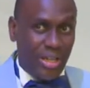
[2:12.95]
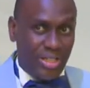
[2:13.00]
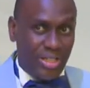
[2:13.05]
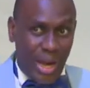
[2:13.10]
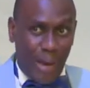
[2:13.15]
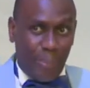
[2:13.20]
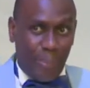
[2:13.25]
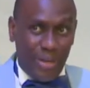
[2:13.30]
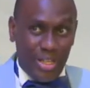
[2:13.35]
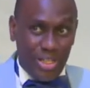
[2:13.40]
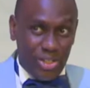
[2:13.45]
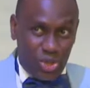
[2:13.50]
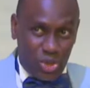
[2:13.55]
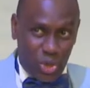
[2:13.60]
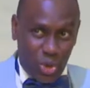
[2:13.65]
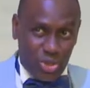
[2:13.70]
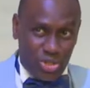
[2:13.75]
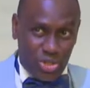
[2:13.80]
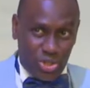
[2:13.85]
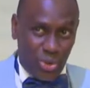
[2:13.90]
Chaplain
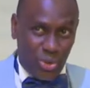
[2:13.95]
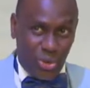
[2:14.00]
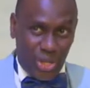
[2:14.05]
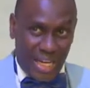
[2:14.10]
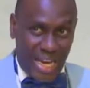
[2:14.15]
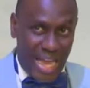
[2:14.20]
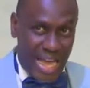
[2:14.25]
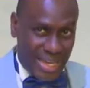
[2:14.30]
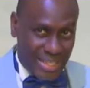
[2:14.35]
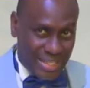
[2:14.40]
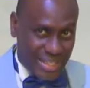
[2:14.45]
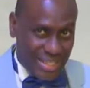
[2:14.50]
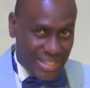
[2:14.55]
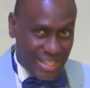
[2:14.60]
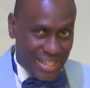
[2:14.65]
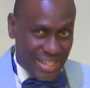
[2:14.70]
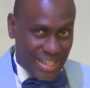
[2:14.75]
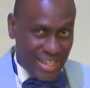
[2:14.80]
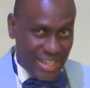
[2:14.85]
chose to relax?